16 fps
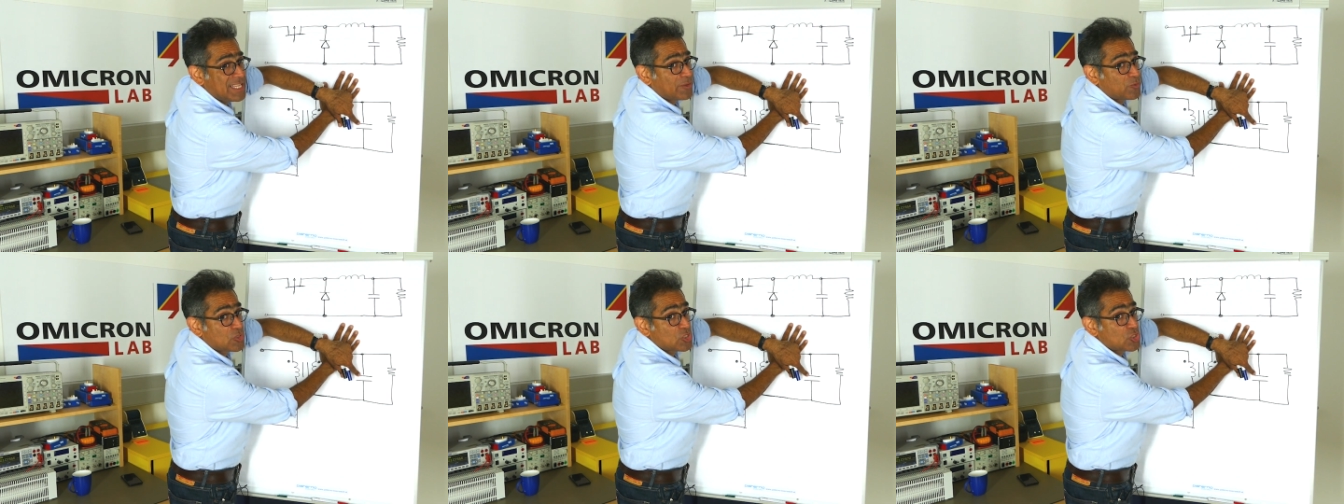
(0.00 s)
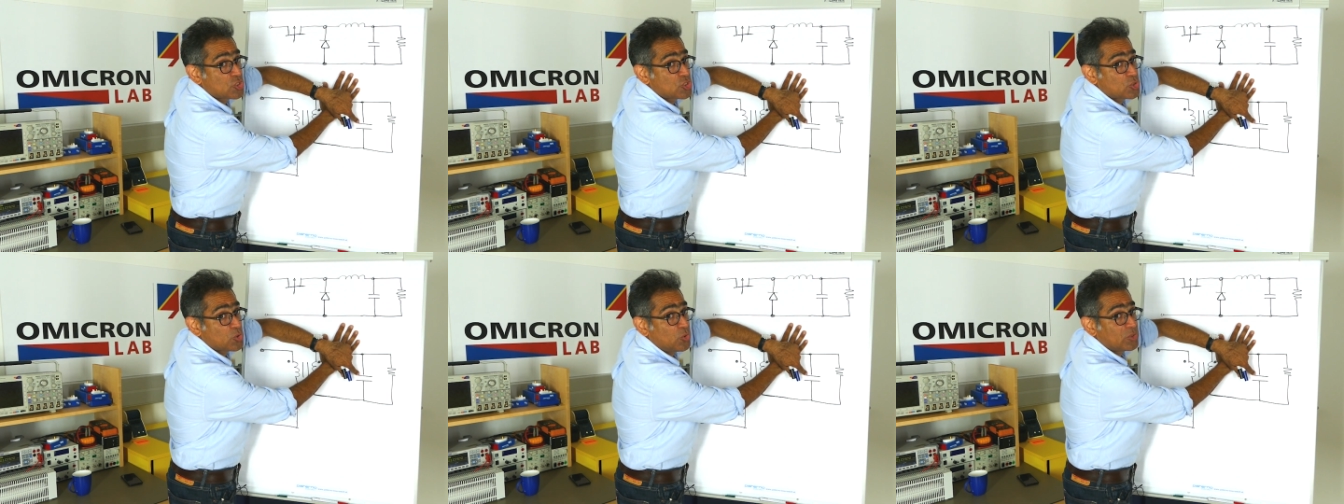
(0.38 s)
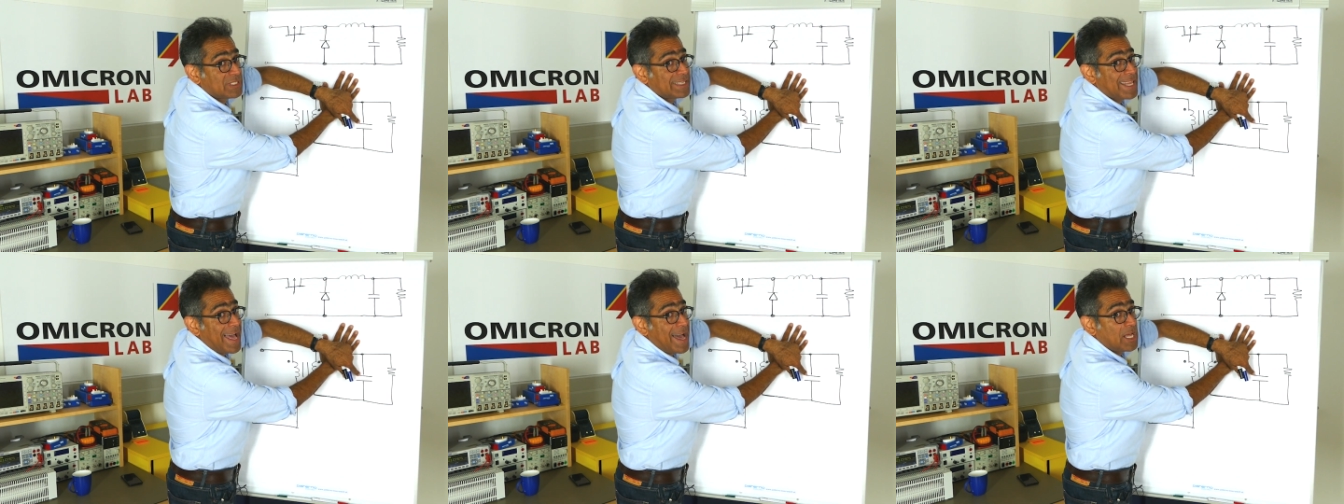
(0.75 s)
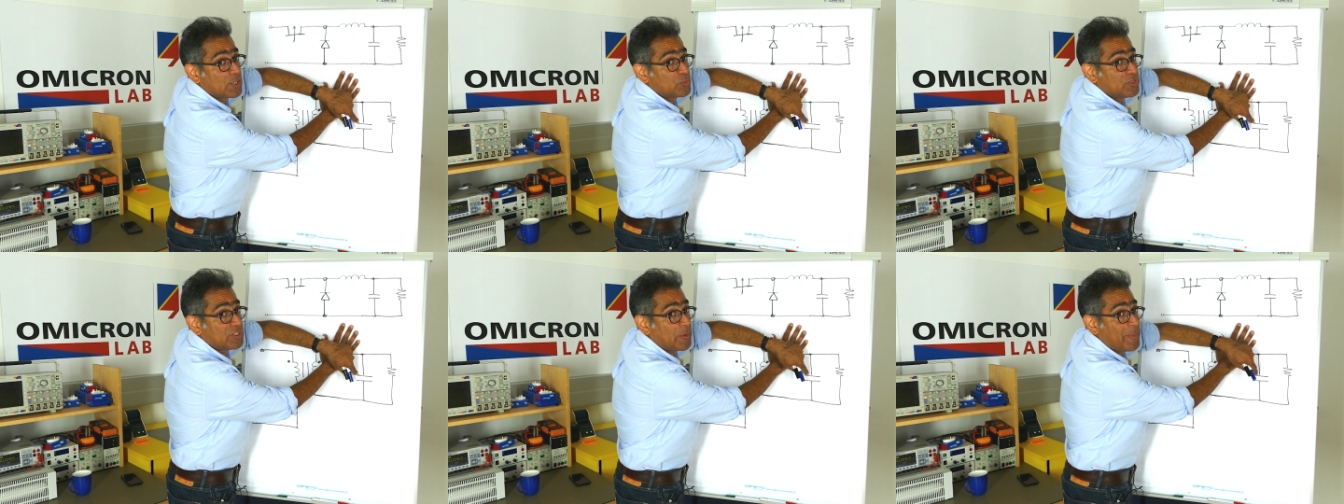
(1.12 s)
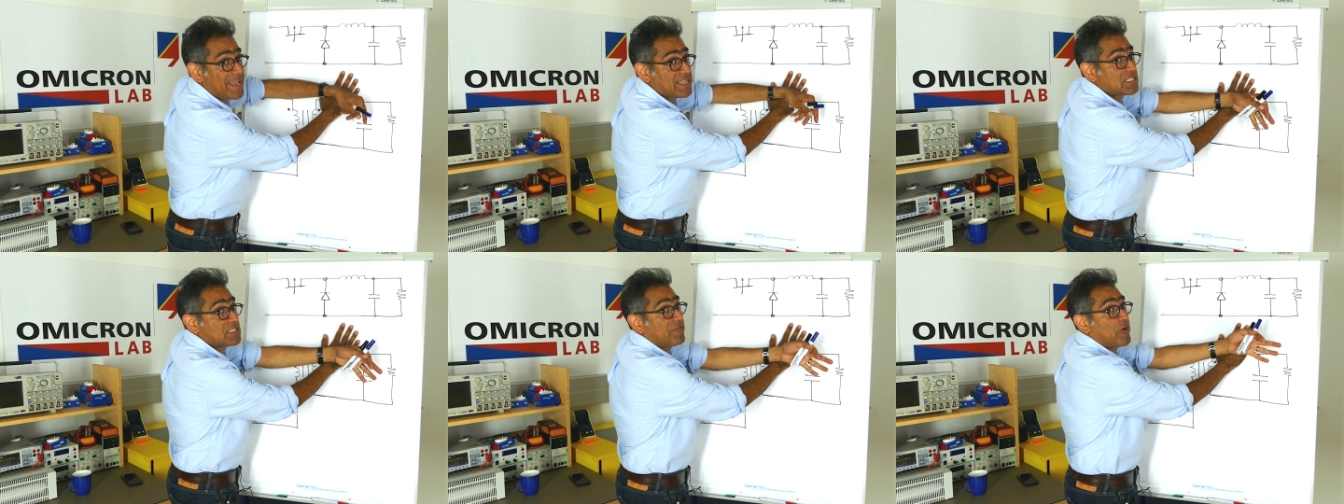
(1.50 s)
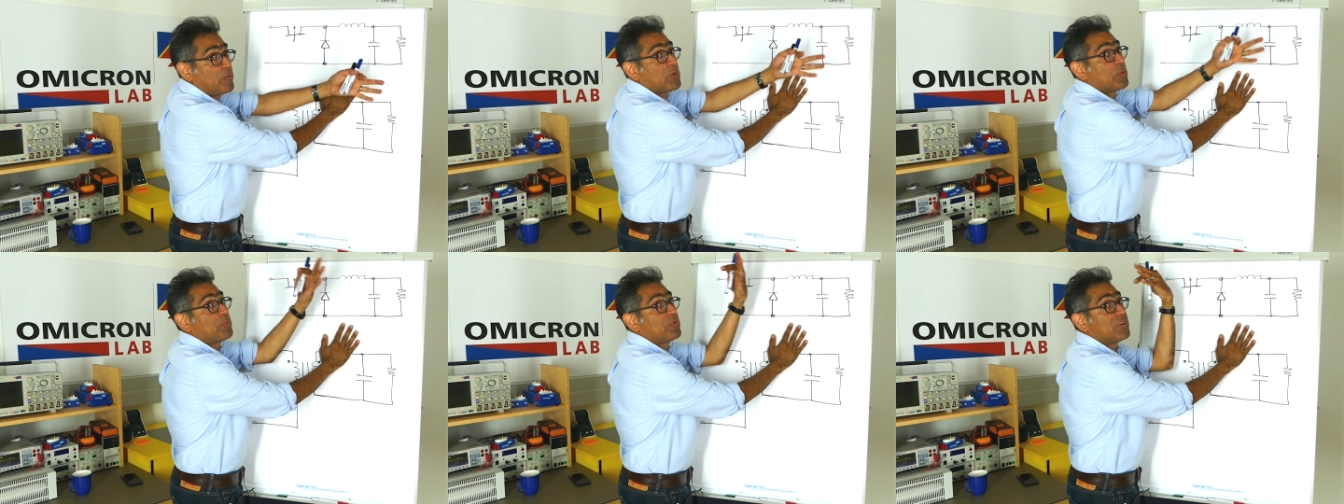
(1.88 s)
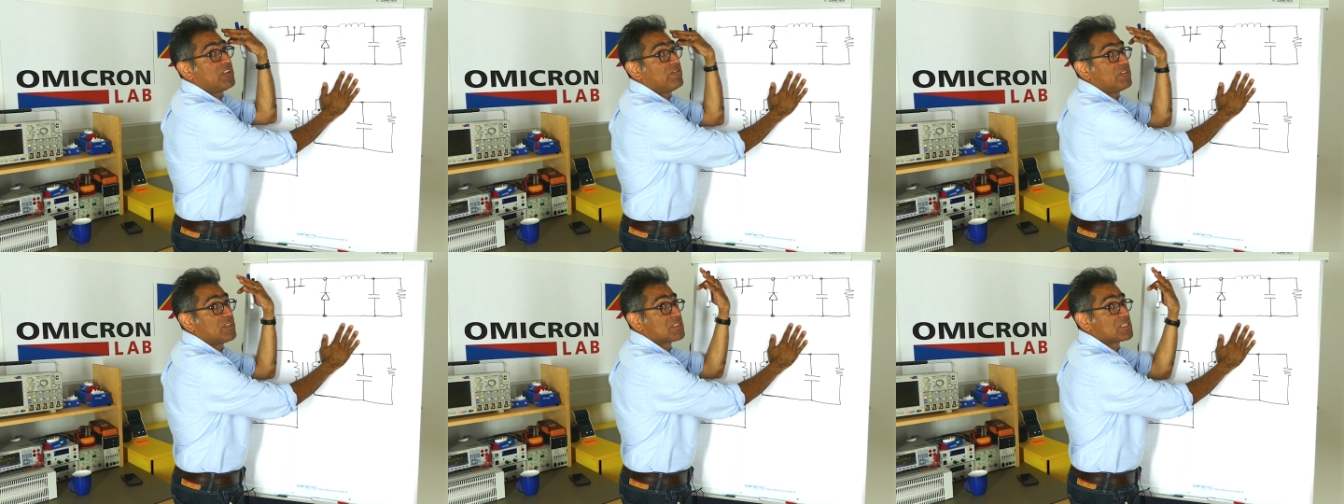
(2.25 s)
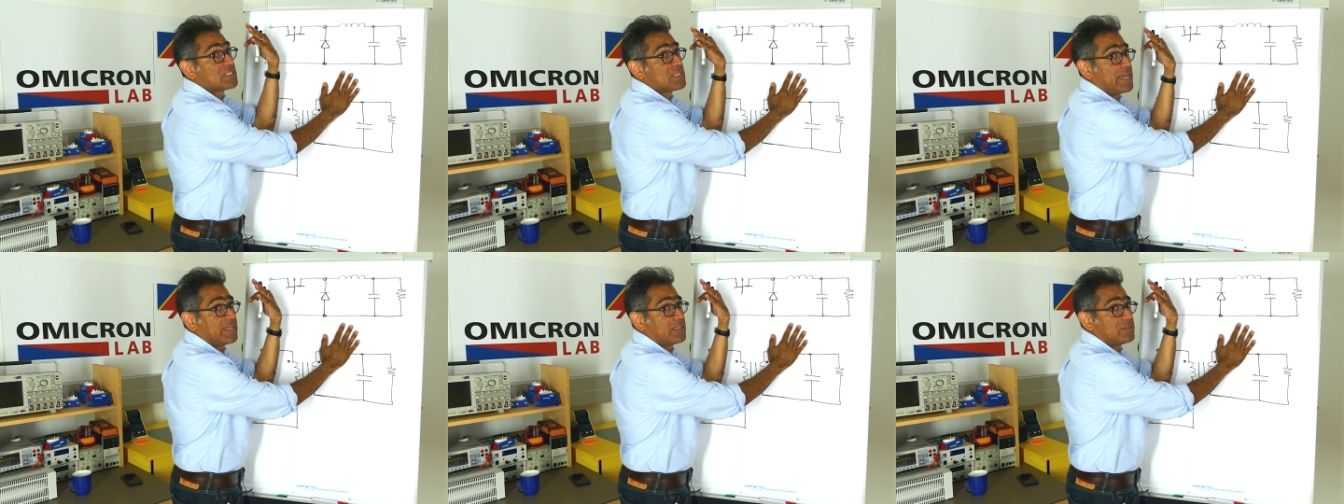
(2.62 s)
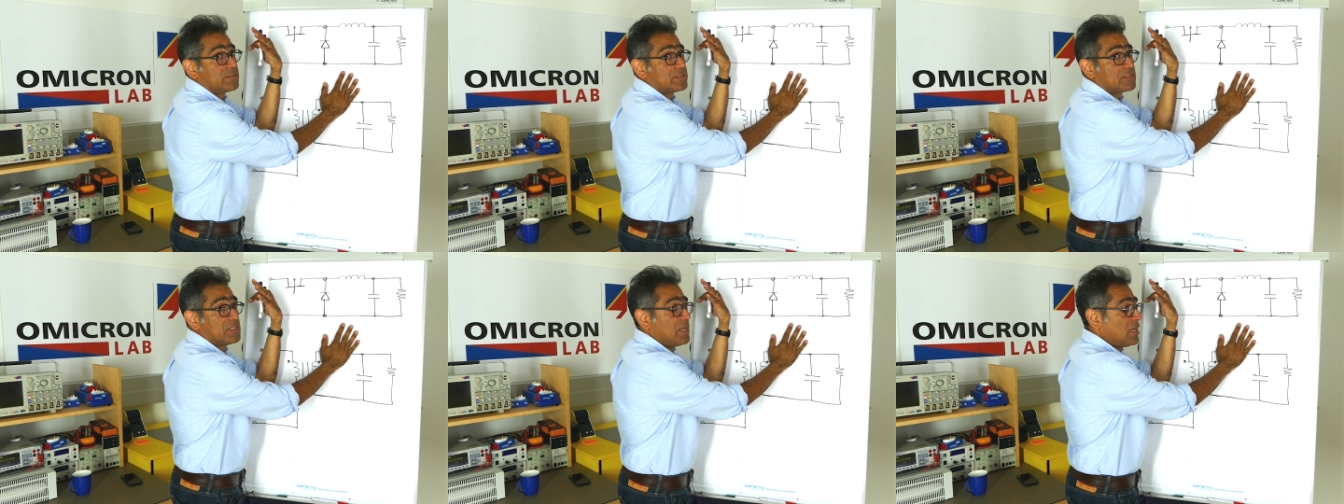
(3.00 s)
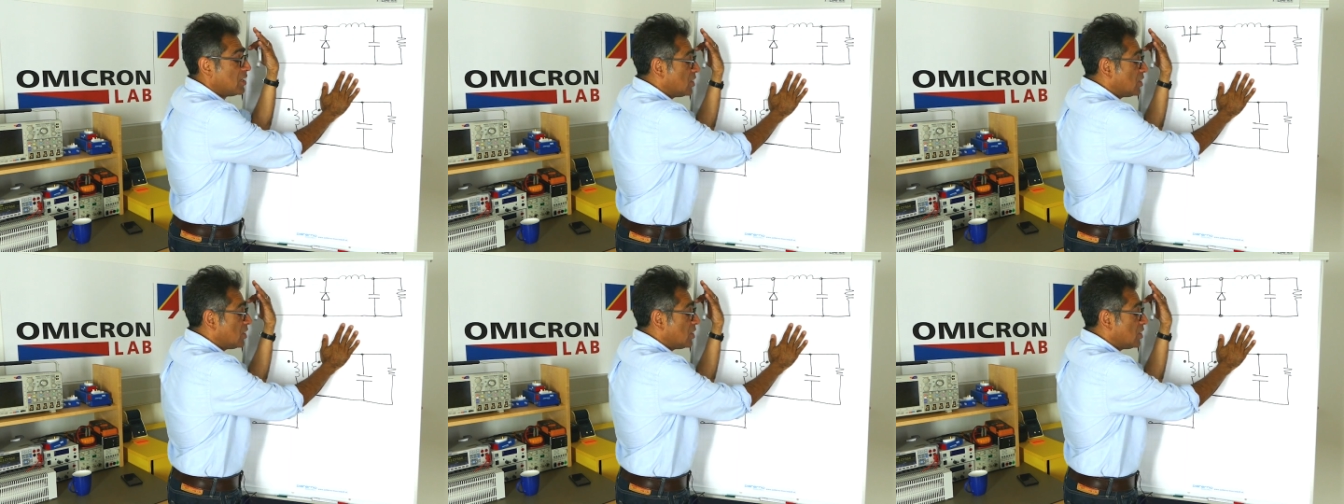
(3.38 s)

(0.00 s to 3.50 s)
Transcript: that was stored in the output capacitor from the previous cycles.